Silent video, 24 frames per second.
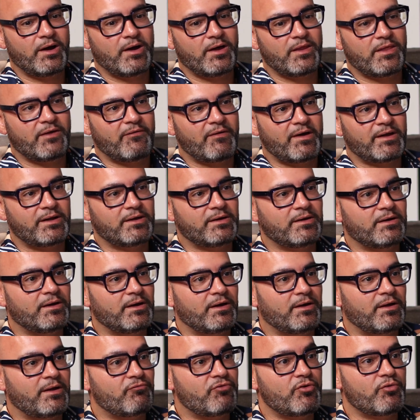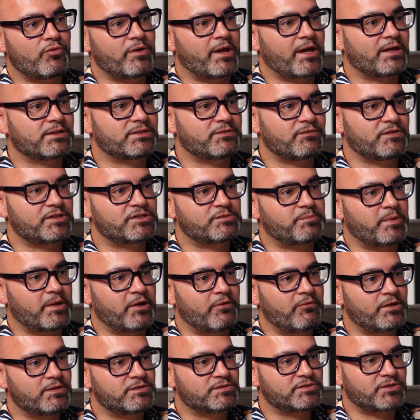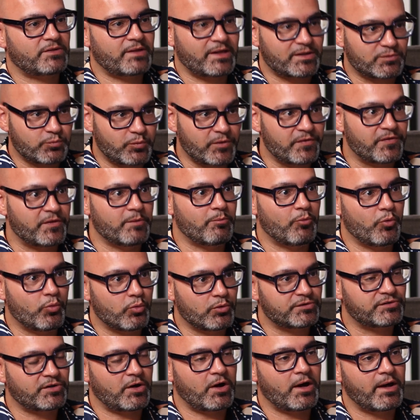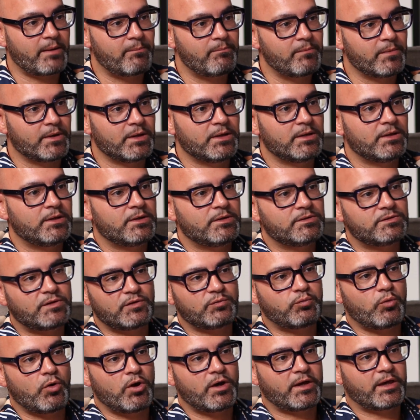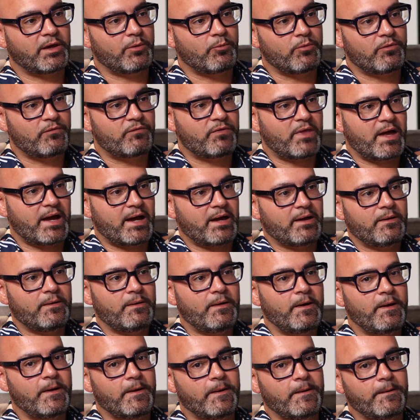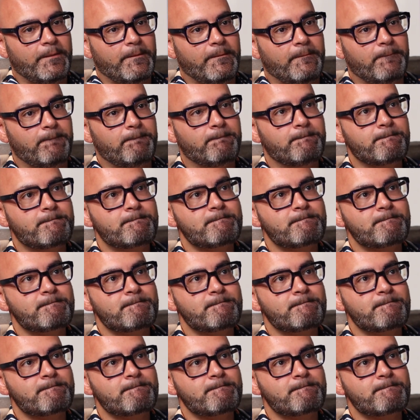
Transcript: they've had a real negative experience, so that's with them all the time. So it's working with that and